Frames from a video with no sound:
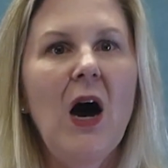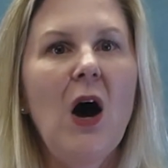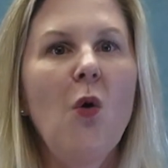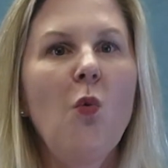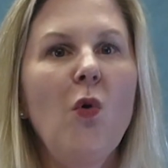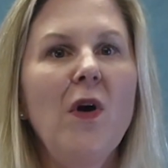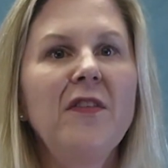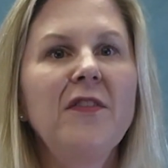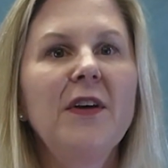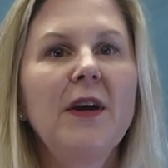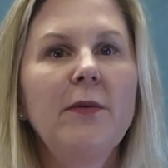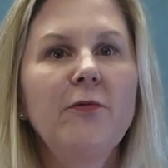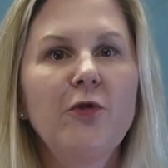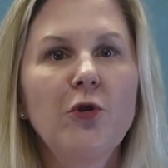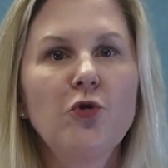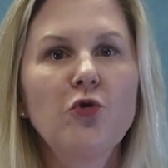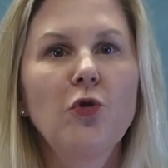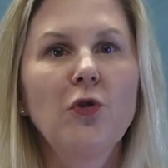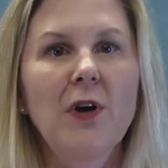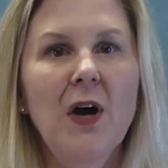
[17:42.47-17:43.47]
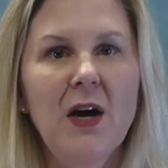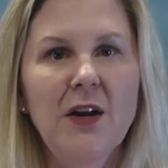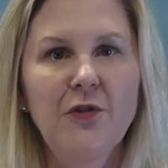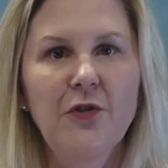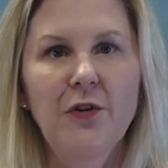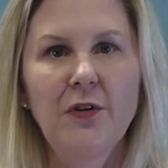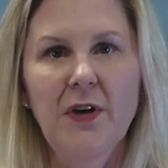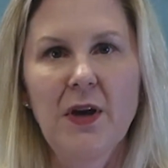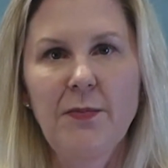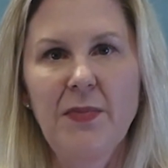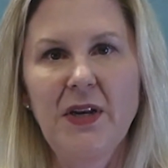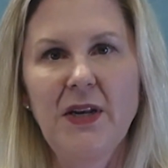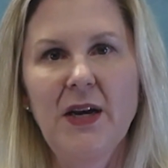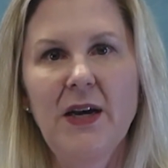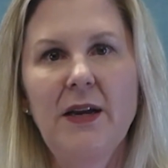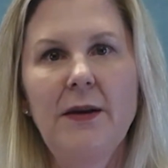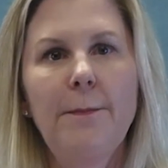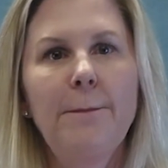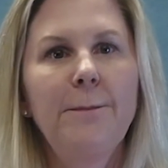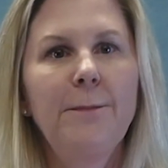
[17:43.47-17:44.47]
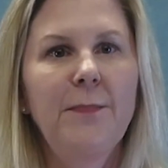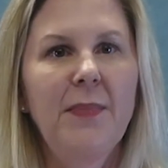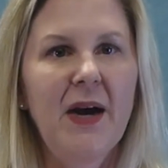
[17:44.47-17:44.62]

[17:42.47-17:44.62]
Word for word: a one-time virtual consult can be done